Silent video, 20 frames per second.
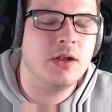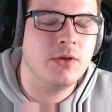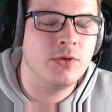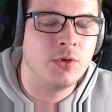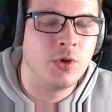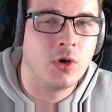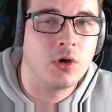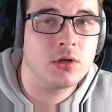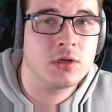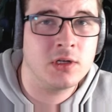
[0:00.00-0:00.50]

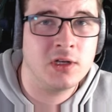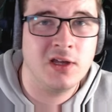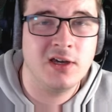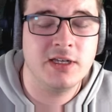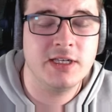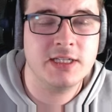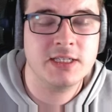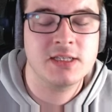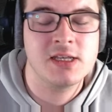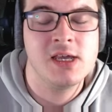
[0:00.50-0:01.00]
not
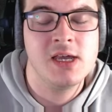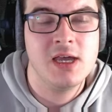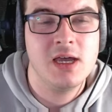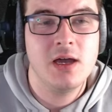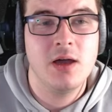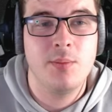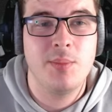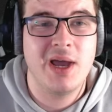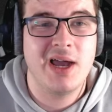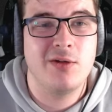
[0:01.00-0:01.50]
liked
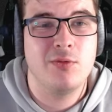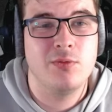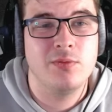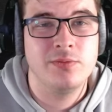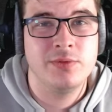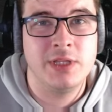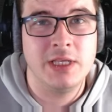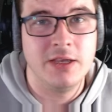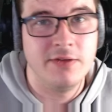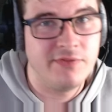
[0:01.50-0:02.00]
about
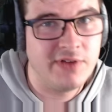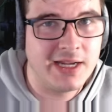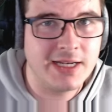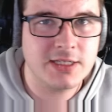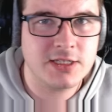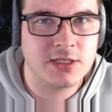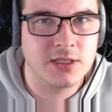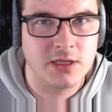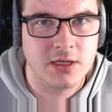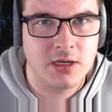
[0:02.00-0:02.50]
the
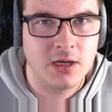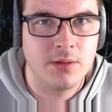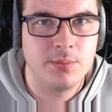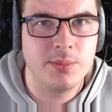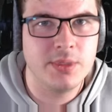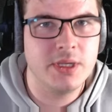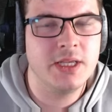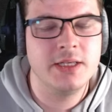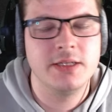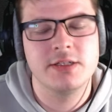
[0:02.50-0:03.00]
events that
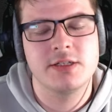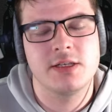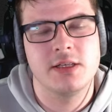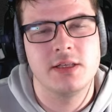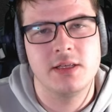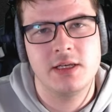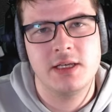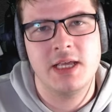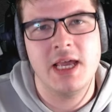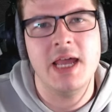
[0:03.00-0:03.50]
come into
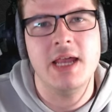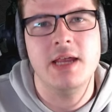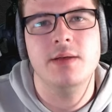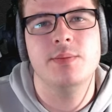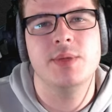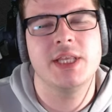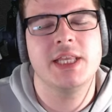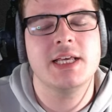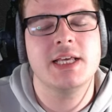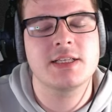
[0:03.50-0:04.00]
the
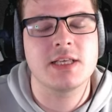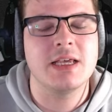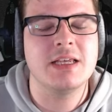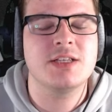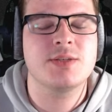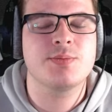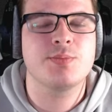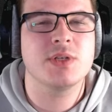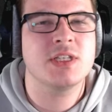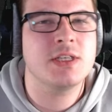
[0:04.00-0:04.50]
game, and there's a
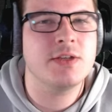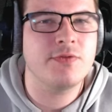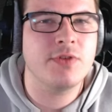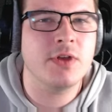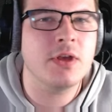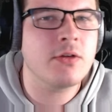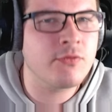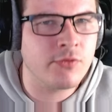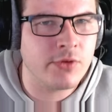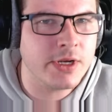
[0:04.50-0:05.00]

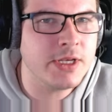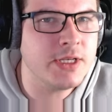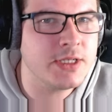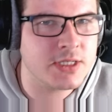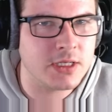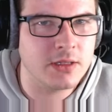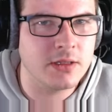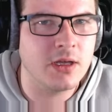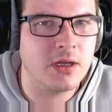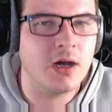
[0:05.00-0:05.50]
specific
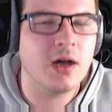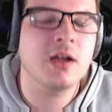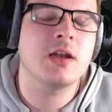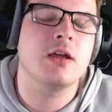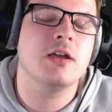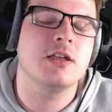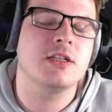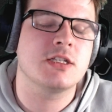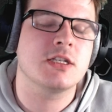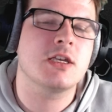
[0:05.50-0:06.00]
reason that I'd
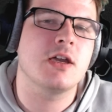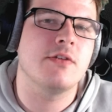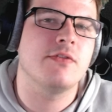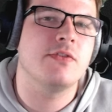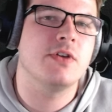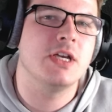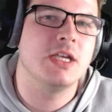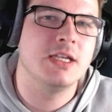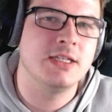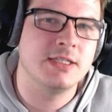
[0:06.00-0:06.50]
like to
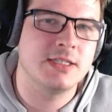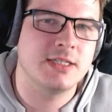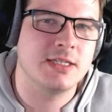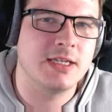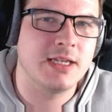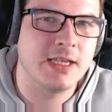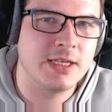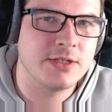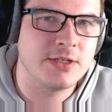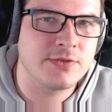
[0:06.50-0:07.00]
cover in
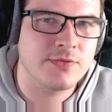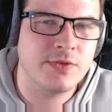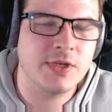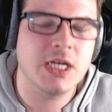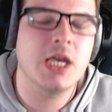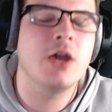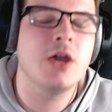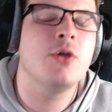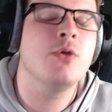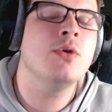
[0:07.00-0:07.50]
today's
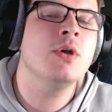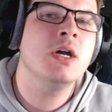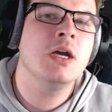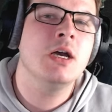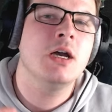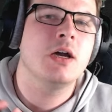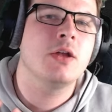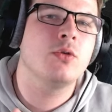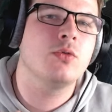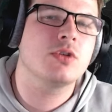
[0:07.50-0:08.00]
video,
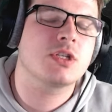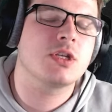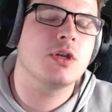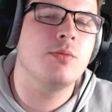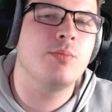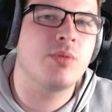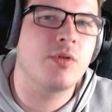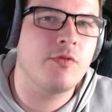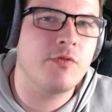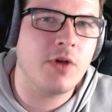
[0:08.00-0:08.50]
and also
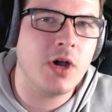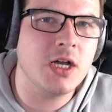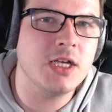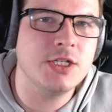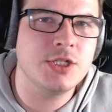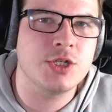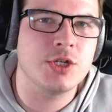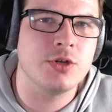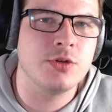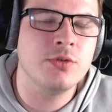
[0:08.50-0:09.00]

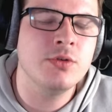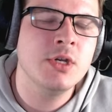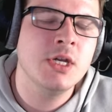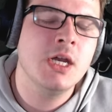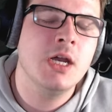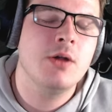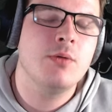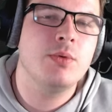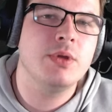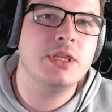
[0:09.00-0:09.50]
provide you
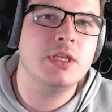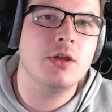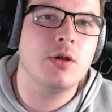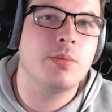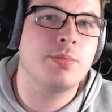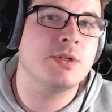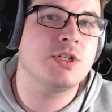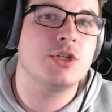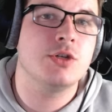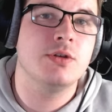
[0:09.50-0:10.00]
with the
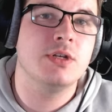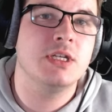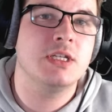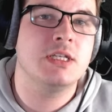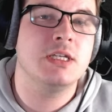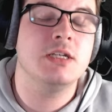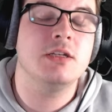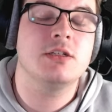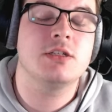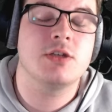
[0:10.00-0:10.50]

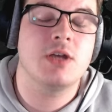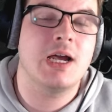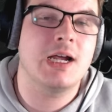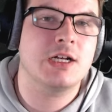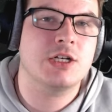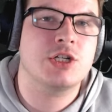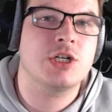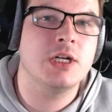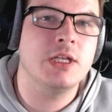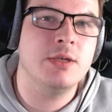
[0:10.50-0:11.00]
opportunity to
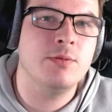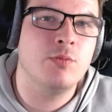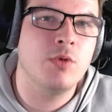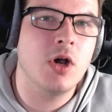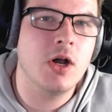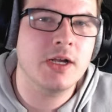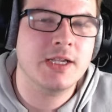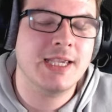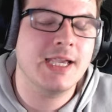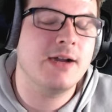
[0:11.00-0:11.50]
actually
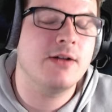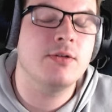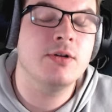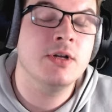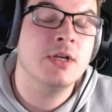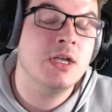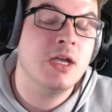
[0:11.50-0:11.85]
work out